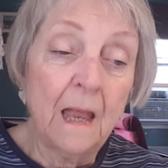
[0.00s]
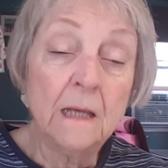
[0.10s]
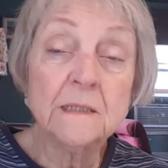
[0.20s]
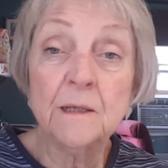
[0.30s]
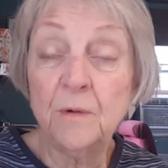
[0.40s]

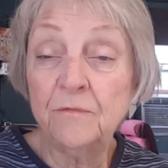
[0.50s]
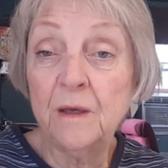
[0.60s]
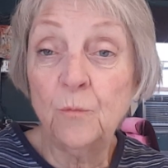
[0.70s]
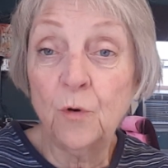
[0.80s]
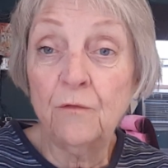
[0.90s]
Some of
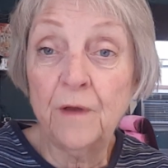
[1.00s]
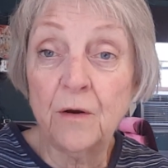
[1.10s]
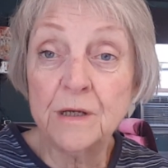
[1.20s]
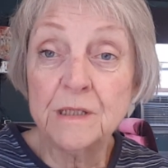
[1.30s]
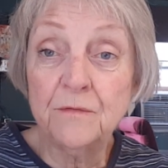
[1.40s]
them were
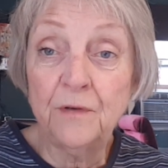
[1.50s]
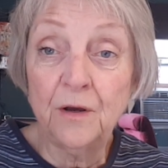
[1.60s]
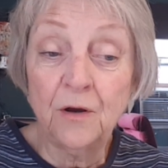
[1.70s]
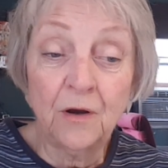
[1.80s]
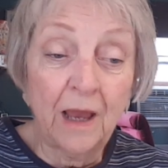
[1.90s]
very severe,